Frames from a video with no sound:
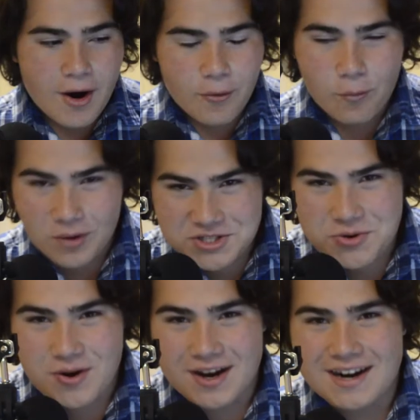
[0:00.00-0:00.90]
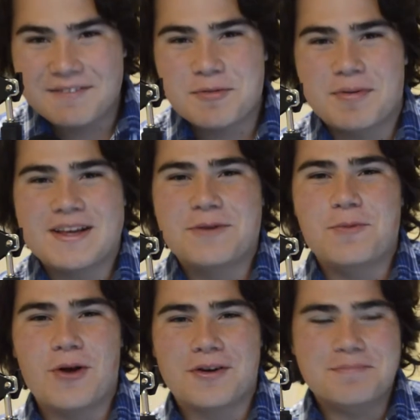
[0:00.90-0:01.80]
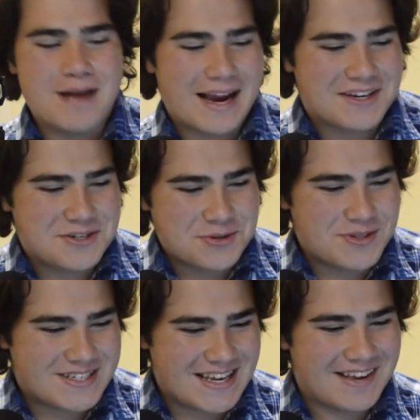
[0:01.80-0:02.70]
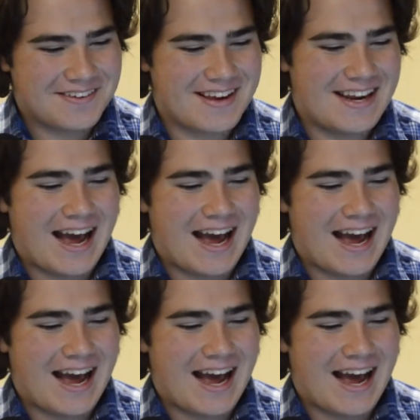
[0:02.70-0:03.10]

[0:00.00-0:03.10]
What's going on, everybody, and welcome back to the Tailgate.